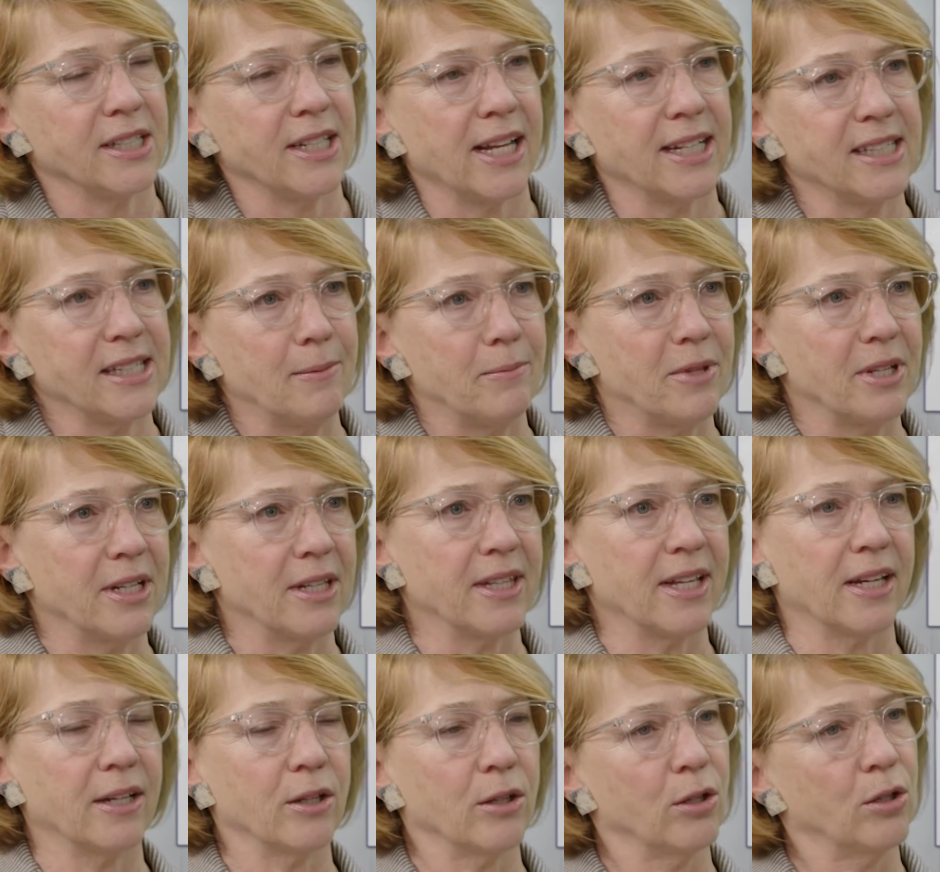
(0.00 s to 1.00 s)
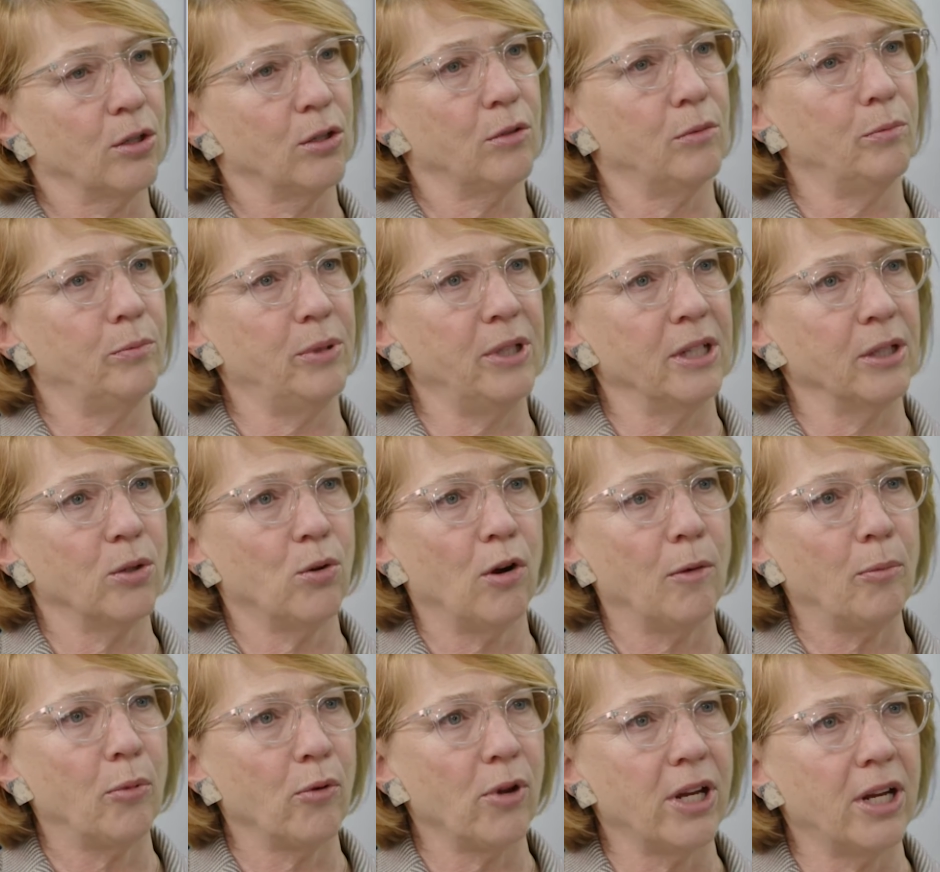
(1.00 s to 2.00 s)
Is that something that could be
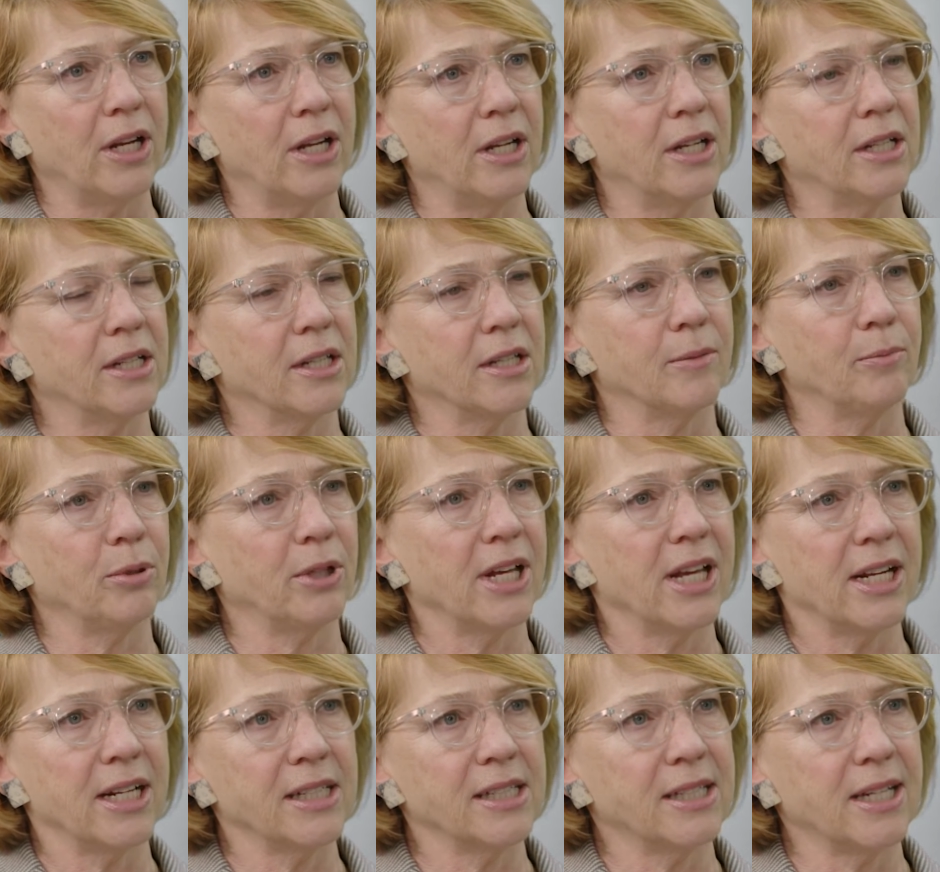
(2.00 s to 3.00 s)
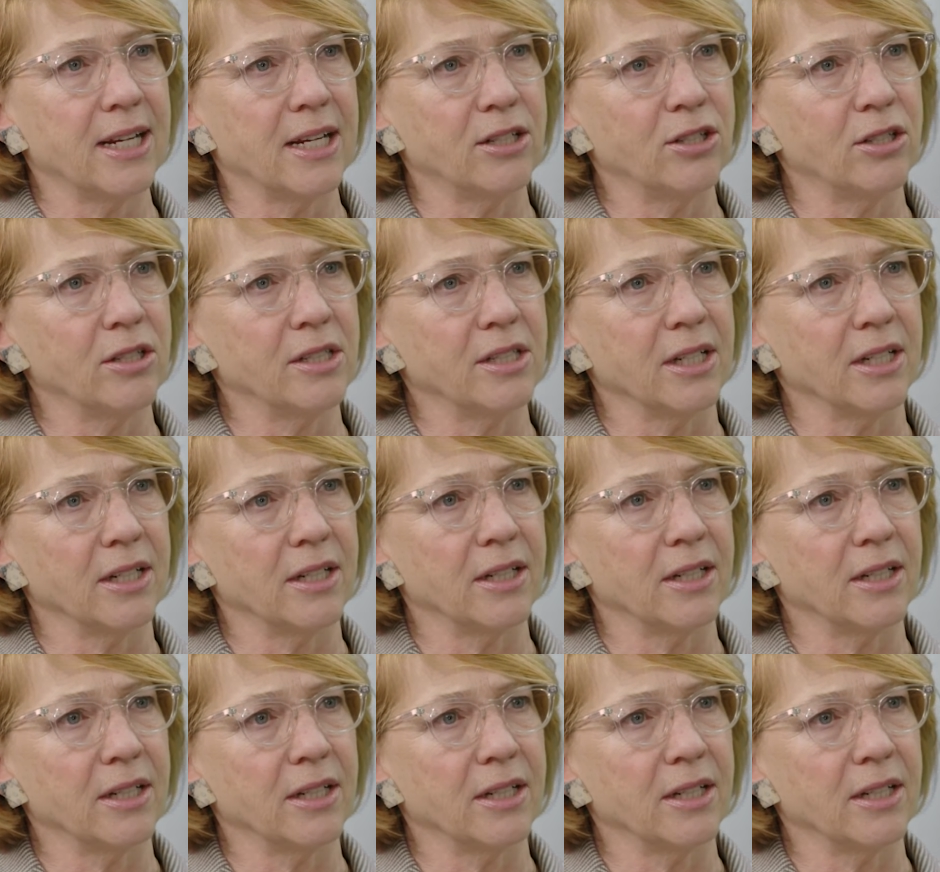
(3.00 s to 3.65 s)
incorporated into the planning stages?